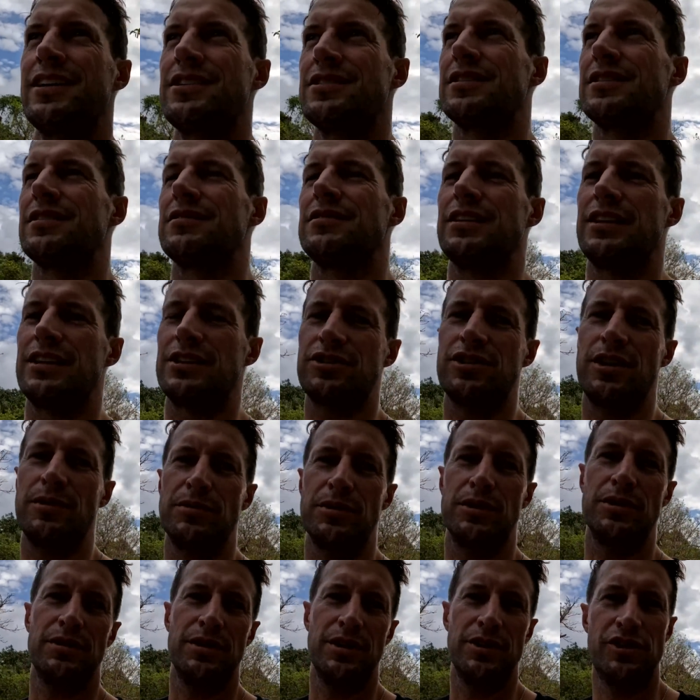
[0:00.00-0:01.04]
Used to have a lot of
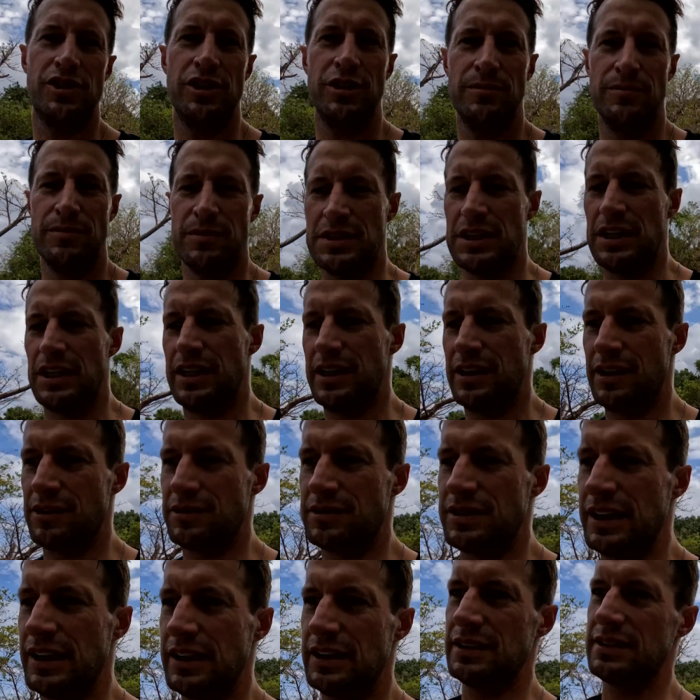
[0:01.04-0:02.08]
trouble going to gyms at
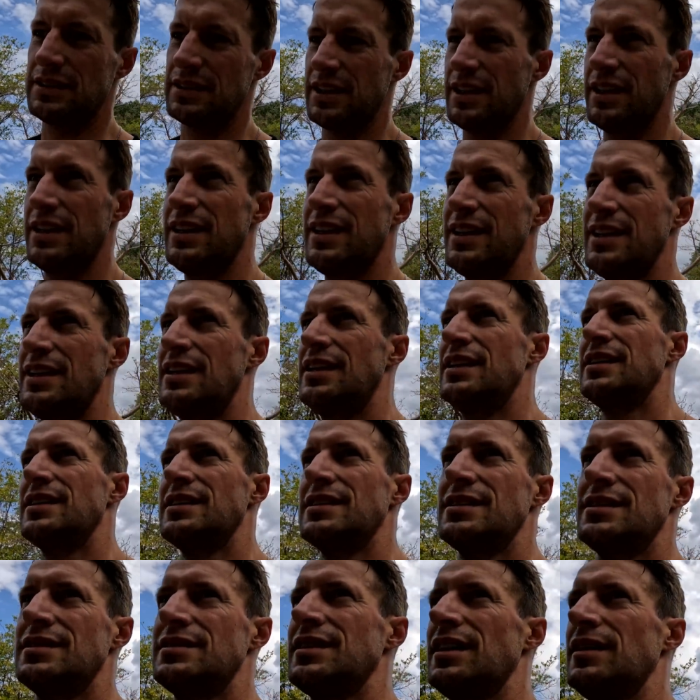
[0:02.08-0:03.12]
hotels,
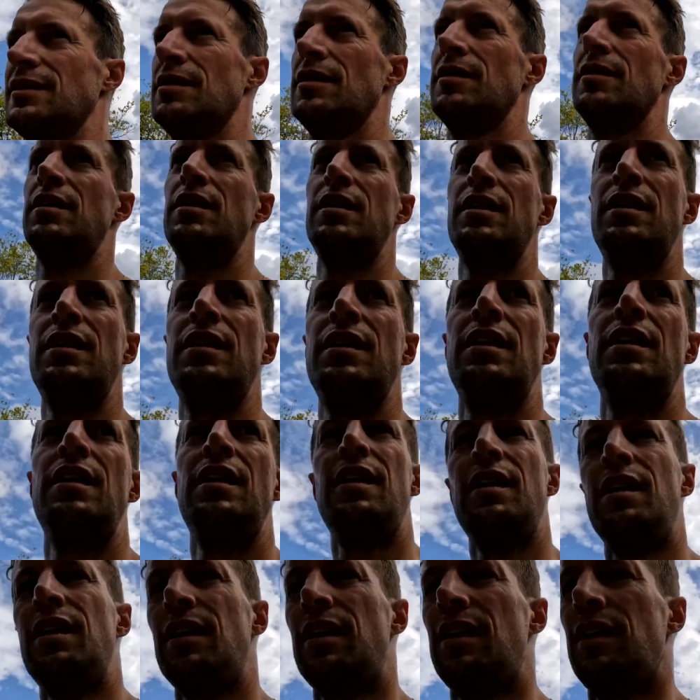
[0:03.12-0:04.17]
so but